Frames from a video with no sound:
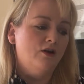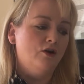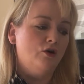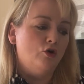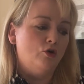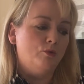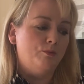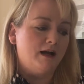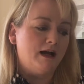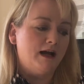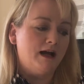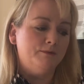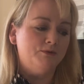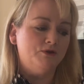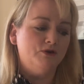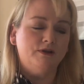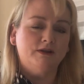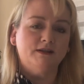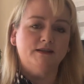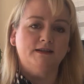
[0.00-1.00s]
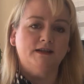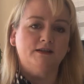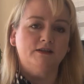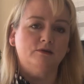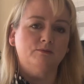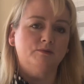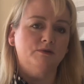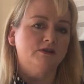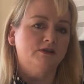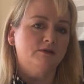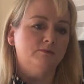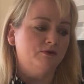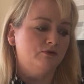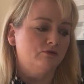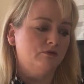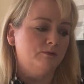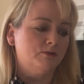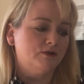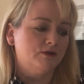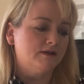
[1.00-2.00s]
Or perhaps you can set up a
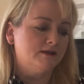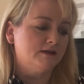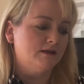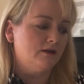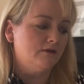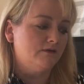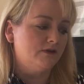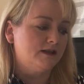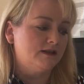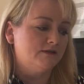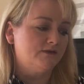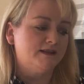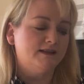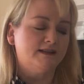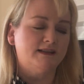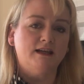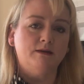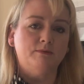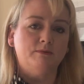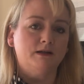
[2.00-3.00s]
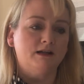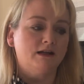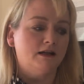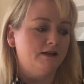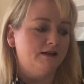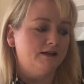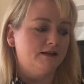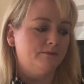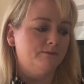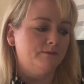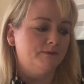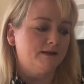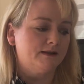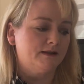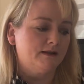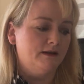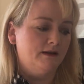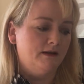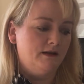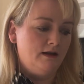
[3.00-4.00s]
subscription service for staple items